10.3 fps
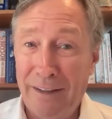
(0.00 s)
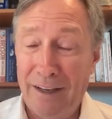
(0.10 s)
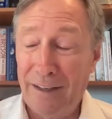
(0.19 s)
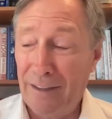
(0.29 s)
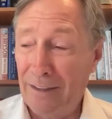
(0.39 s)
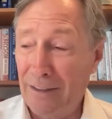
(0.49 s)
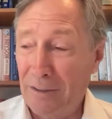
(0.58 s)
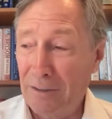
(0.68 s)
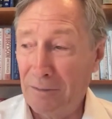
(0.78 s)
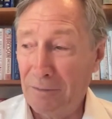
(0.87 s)

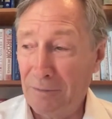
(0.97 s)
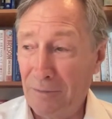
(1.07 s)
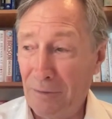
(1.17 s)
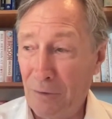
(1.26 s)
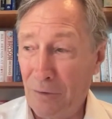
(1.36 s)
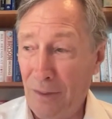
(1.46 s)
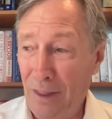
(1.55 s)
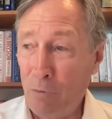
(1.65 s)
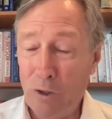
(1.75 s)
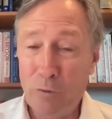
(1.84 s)
Uh,
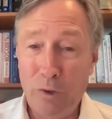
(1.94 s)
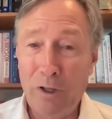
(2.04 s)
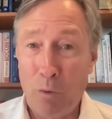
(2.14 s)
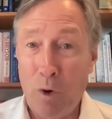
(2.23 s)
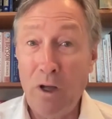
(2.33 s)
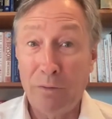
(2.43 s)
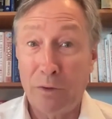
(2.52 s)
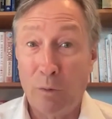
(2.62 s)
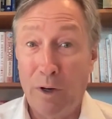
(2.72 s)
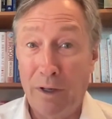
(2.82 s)
that worked really well
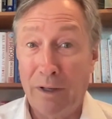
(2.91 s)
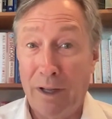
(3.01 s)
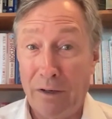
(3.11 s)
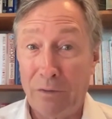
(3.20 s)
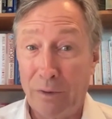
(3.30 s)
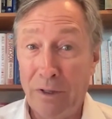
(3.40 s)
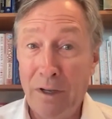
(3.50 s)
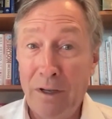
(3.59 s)
for a while, actually.